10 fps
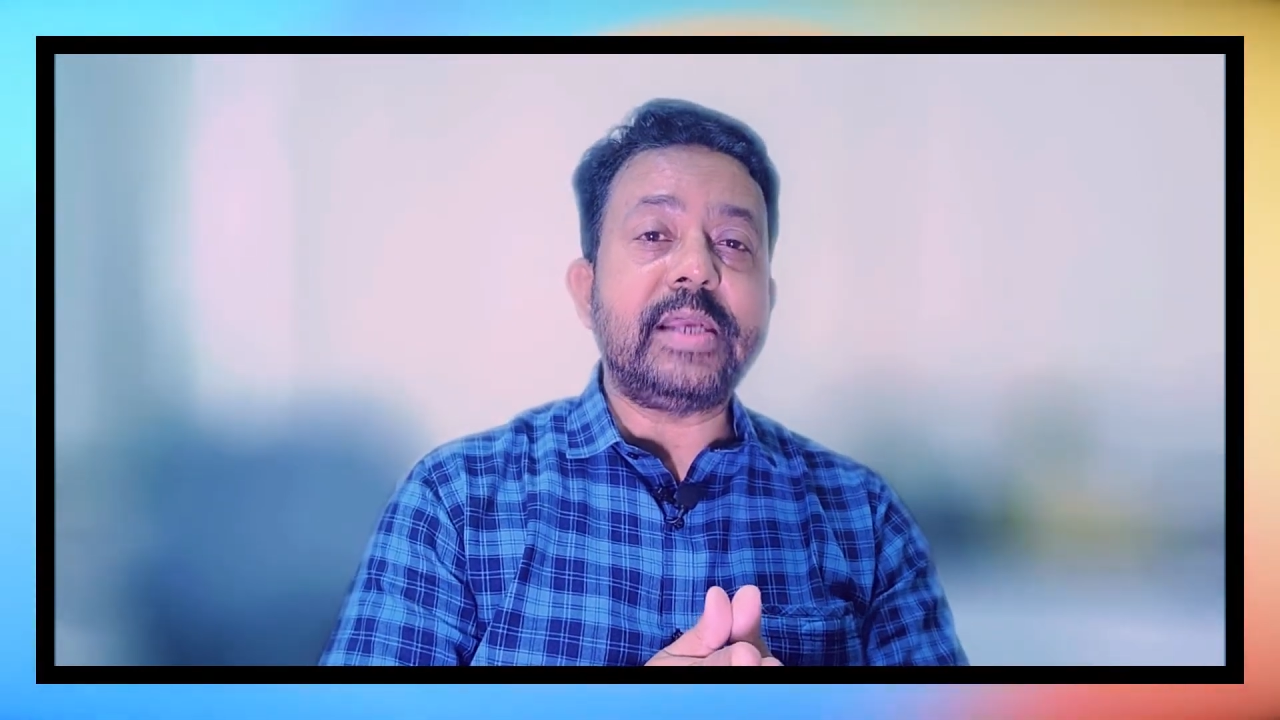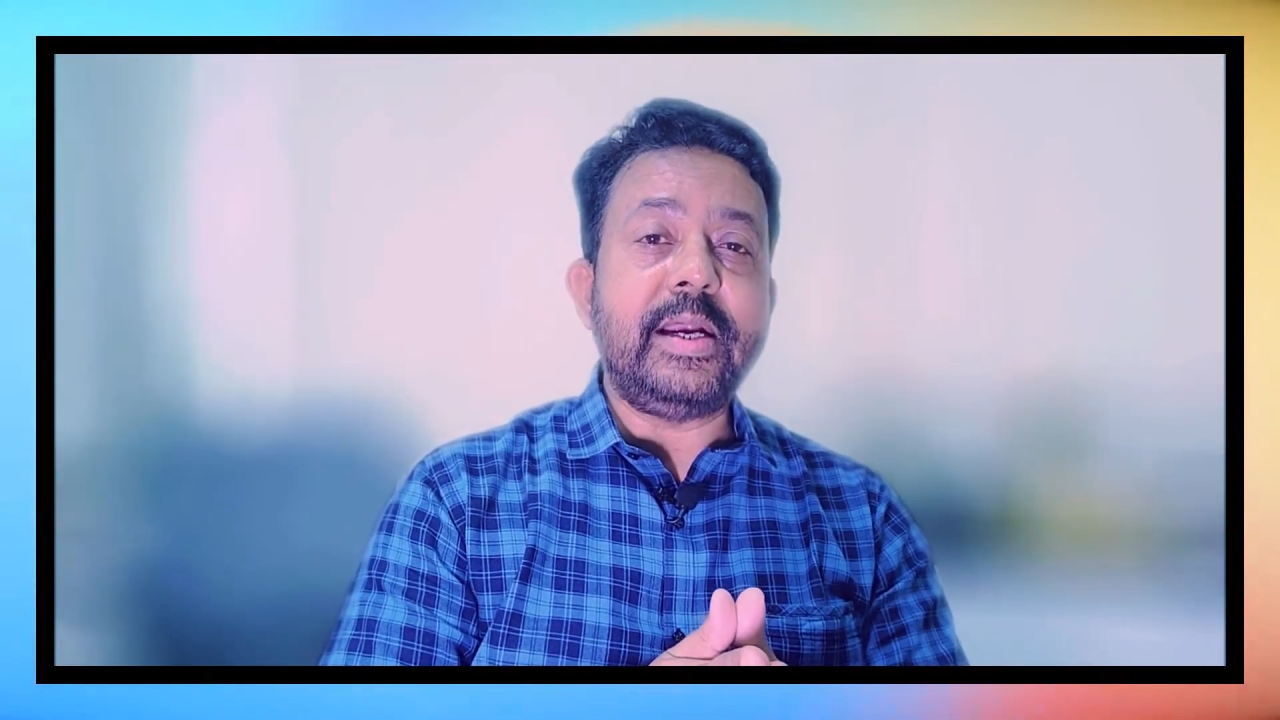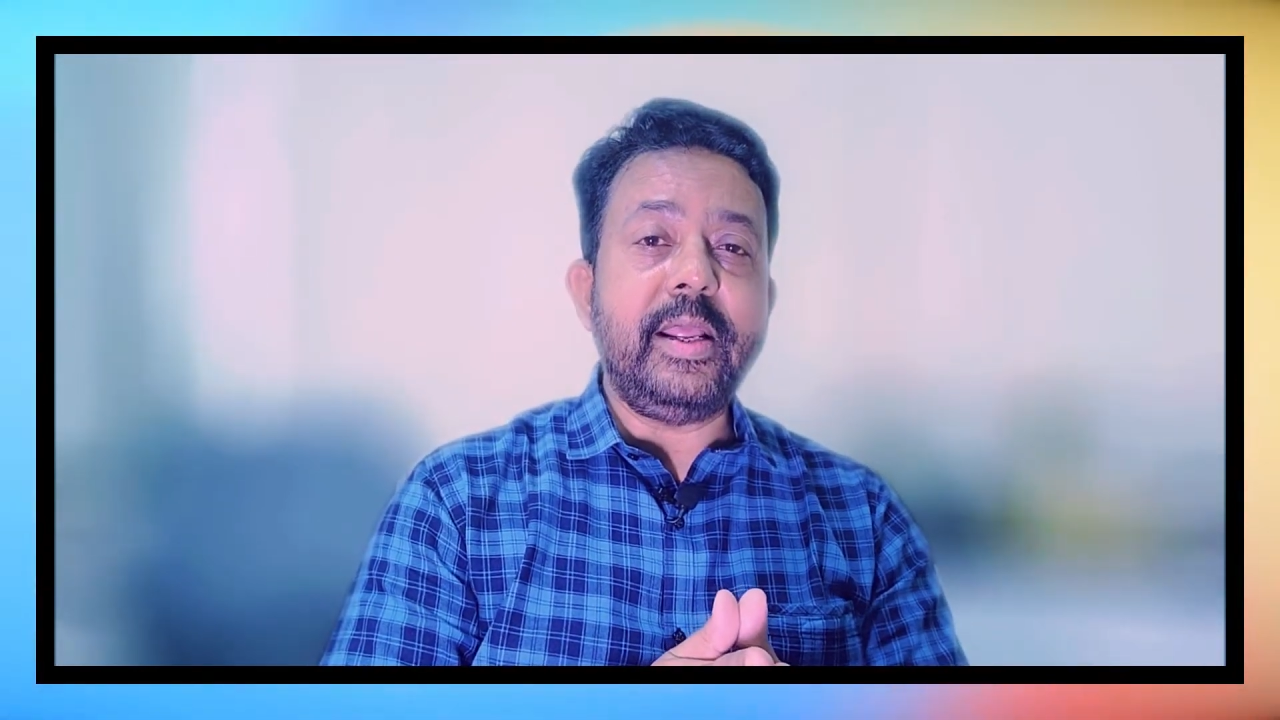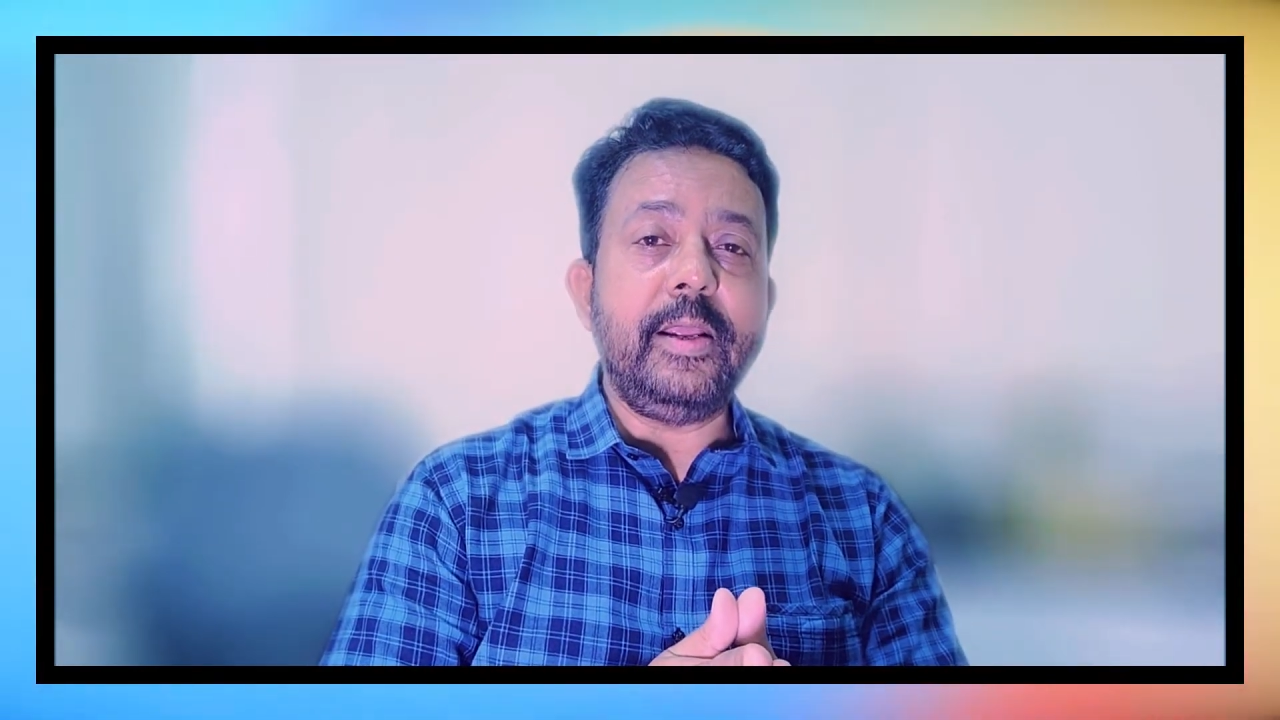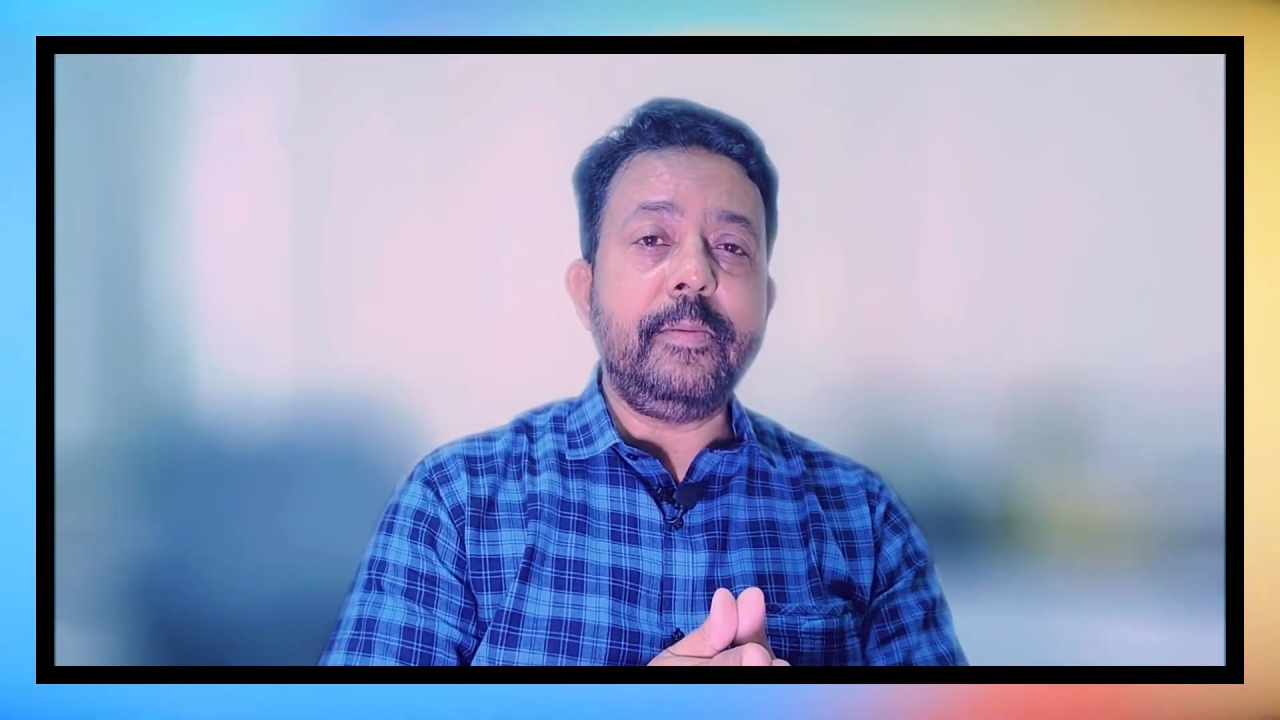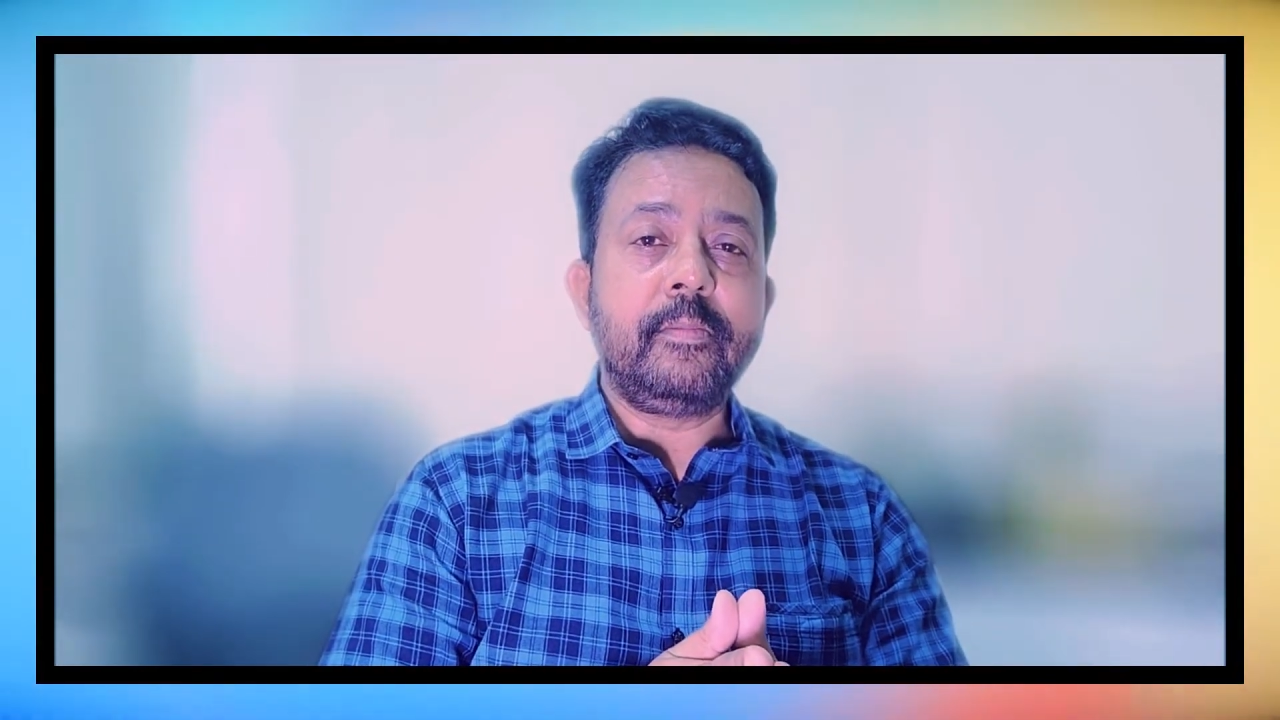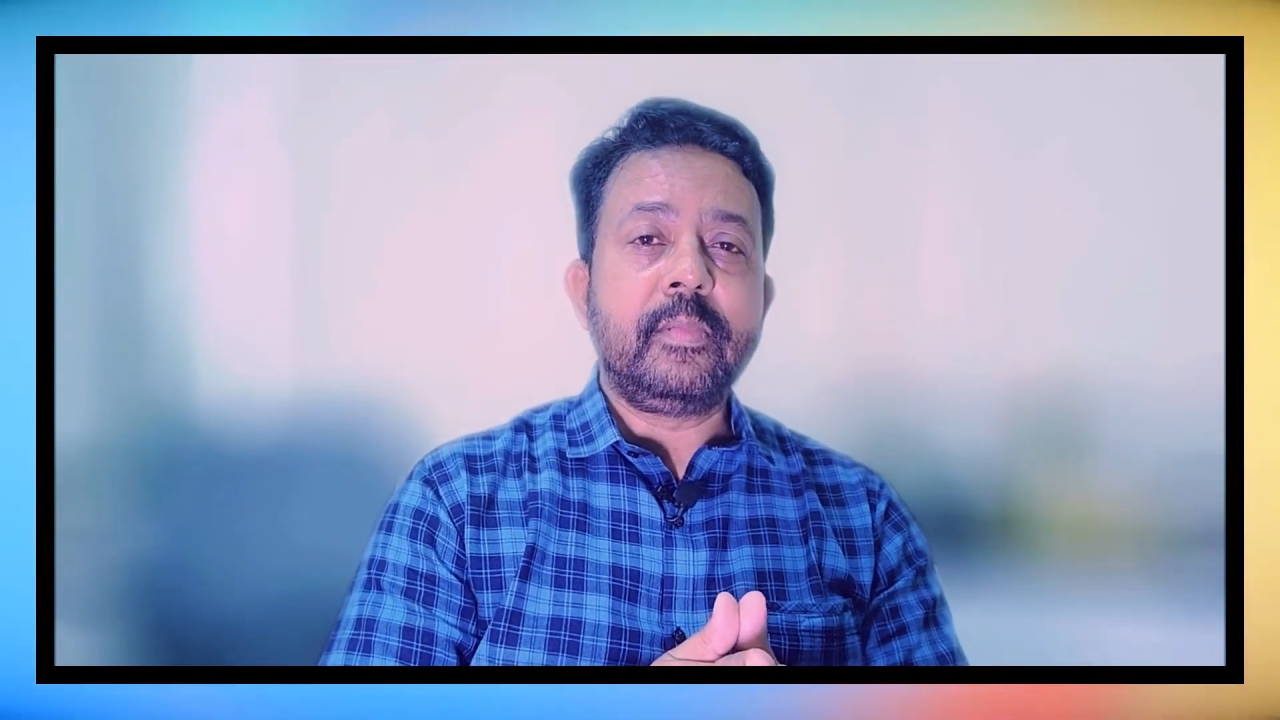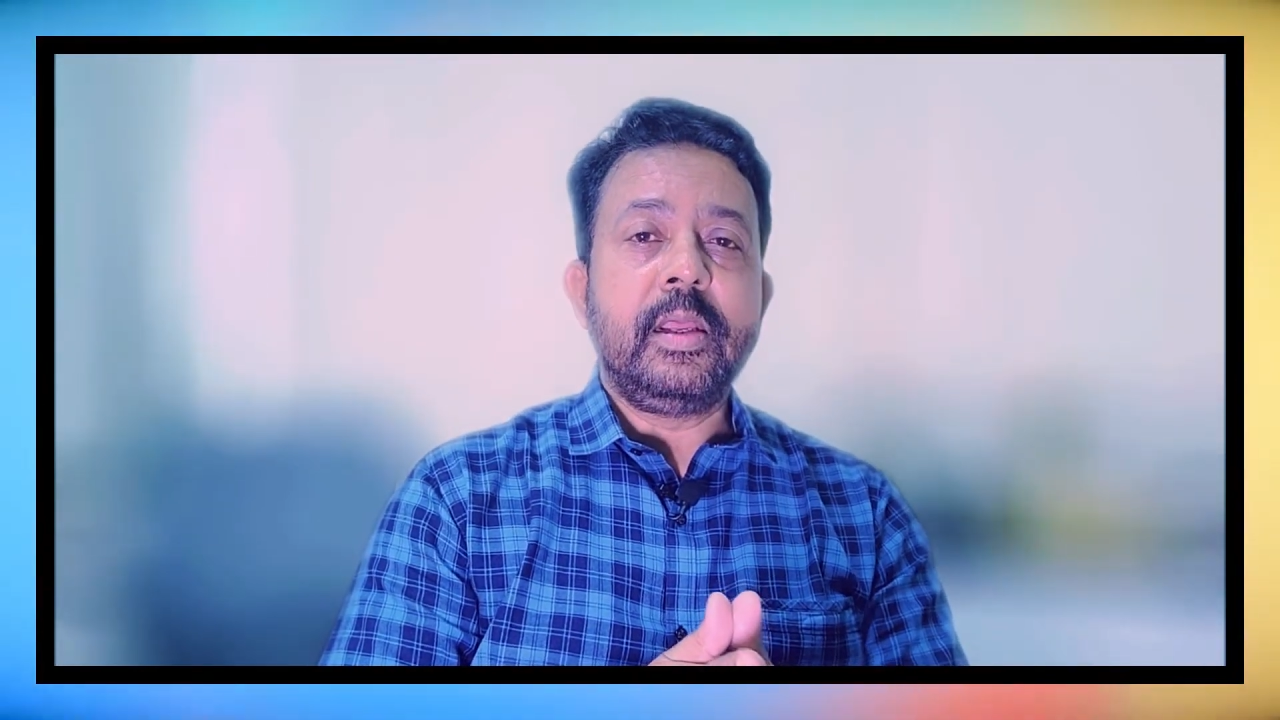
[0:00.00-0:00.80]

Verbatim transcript: heading.